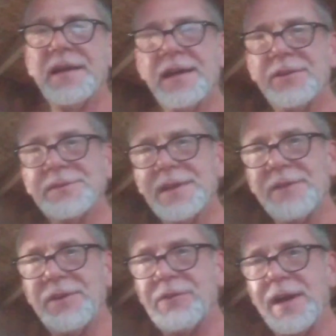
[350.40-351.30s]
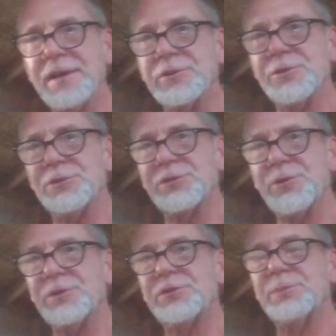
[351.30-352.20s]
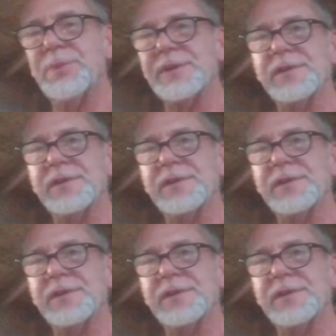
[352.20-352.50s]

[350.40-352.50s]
I don't think I've ever had couscous, but